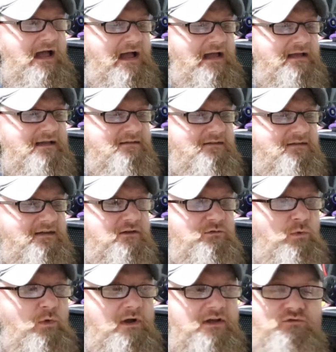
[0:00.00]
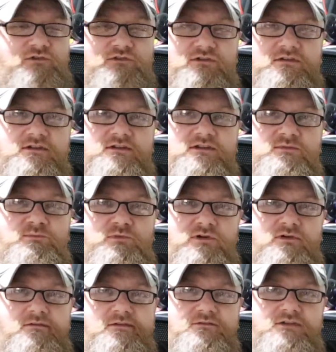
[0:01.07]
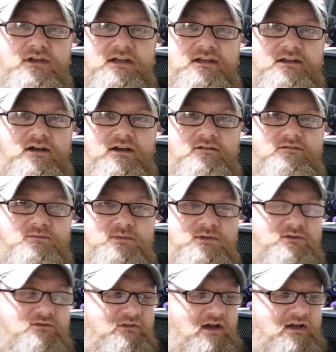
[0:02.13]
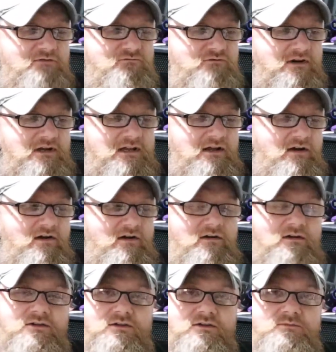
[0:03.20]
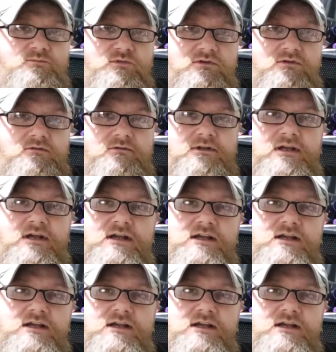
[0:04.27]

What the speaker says: And it's quite interesting that this brewery have taken it over, because they really are a good brewery.